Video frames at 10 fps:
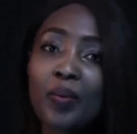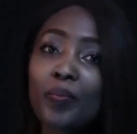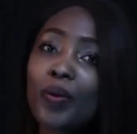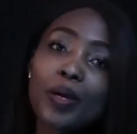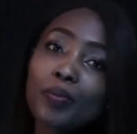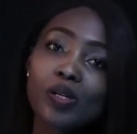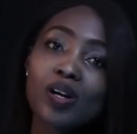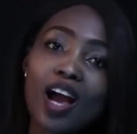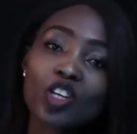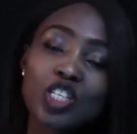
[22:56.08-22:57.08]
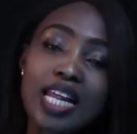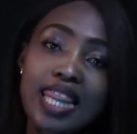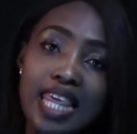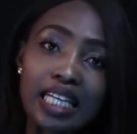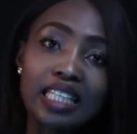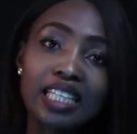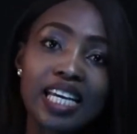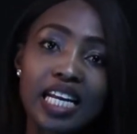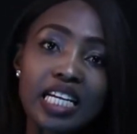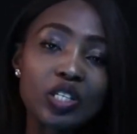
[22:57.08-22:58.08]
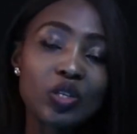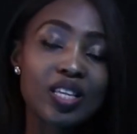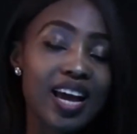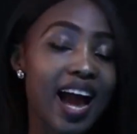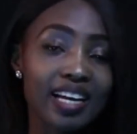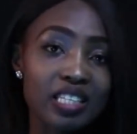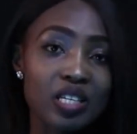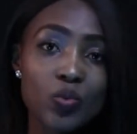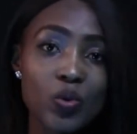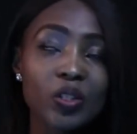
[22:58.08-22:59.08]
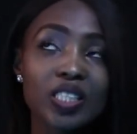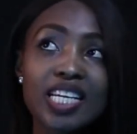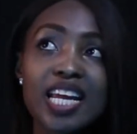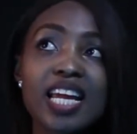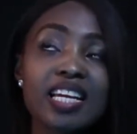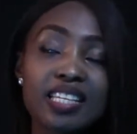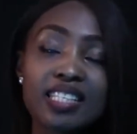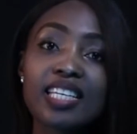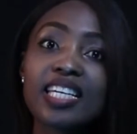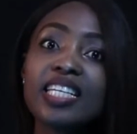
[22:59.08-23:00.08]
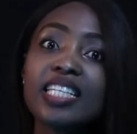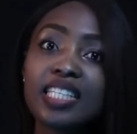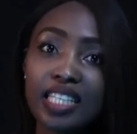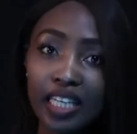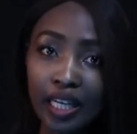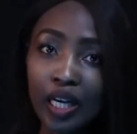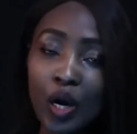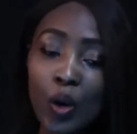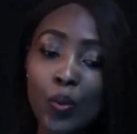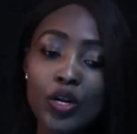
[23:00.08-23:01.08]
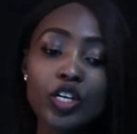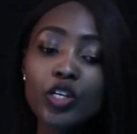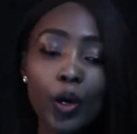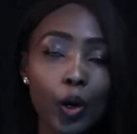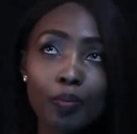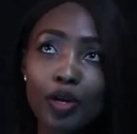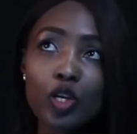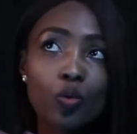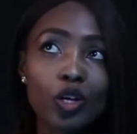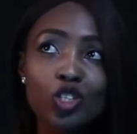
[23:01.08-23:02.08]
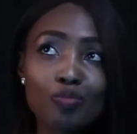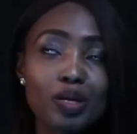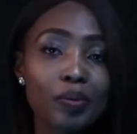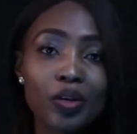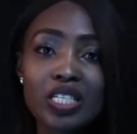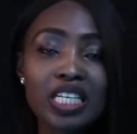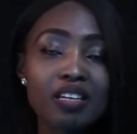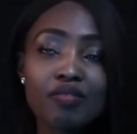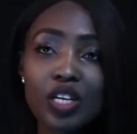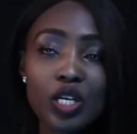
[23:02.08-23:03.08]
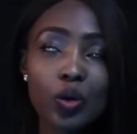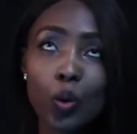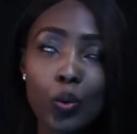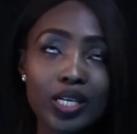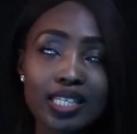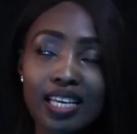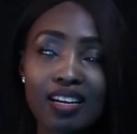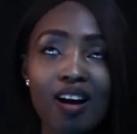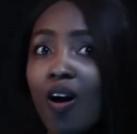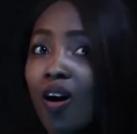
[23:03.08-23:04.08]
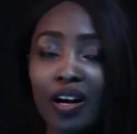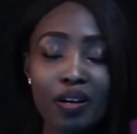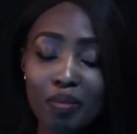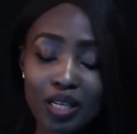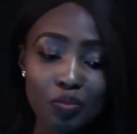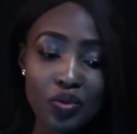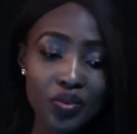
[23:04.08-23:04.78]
People actually think getting into the acting world is easy. When you're home and you're watching people on TV, you always think, oh, it must be